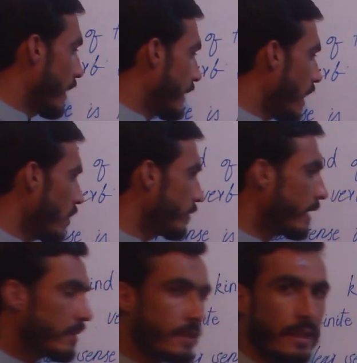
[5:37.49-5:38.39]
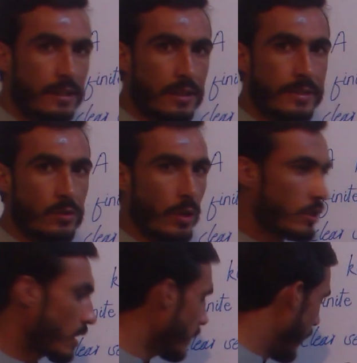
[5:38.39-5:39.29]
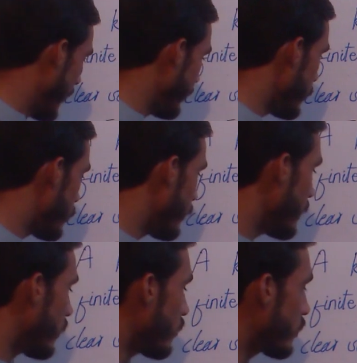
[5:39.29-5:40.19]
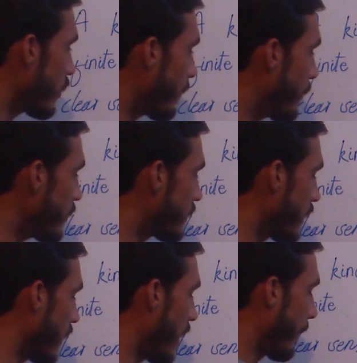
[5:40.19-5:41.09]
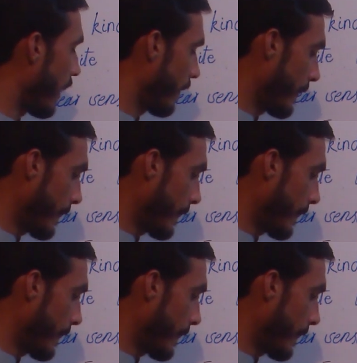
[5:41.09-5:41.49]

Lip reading: now there is another situation in which we don't put the comma.